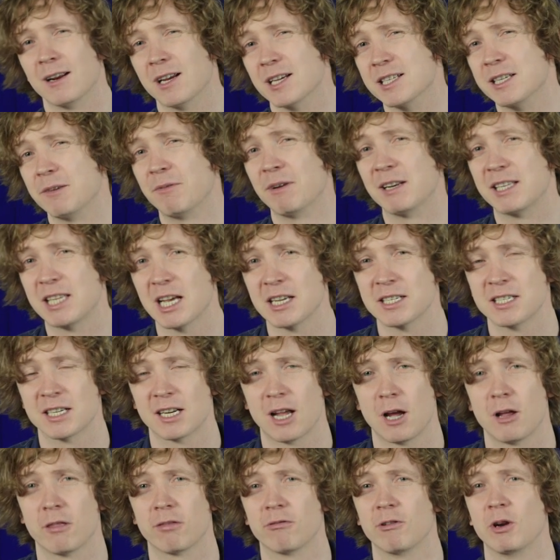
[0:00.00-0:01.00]
because if it
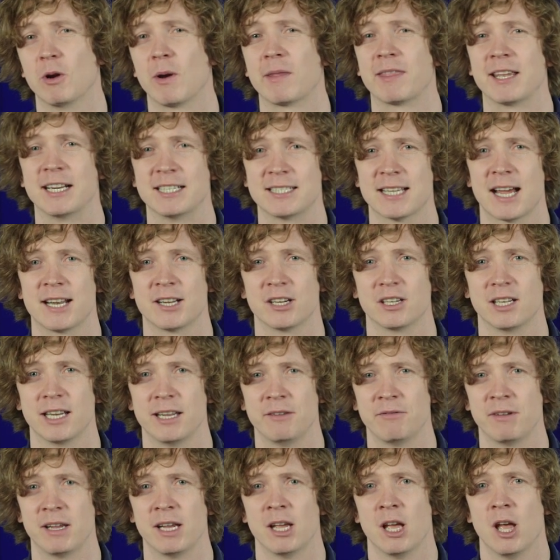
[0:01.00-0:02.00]
doesn't go through, I think Daniel
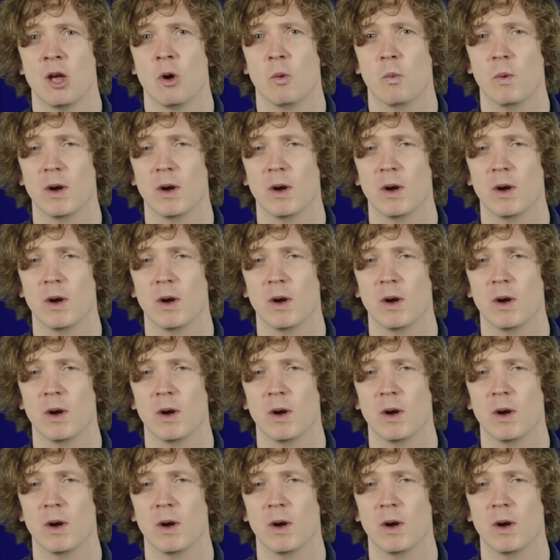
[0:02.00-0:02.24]
Levy